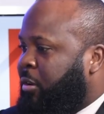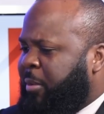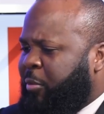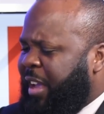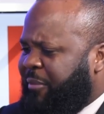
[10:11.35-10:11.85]
I
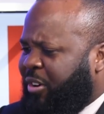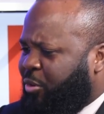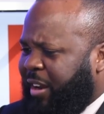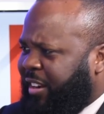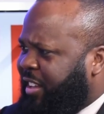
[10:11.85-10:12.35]
mean, we have a
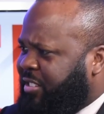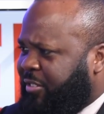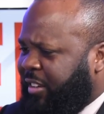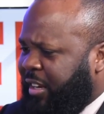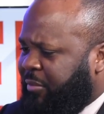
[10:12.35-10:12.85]
great
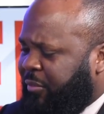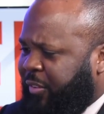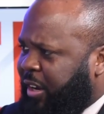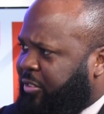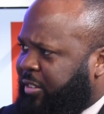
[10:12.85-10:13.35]
legislative
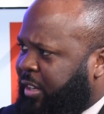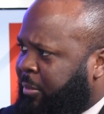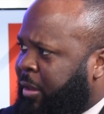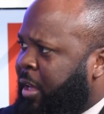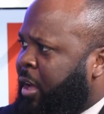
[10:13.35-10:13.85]
affairs team.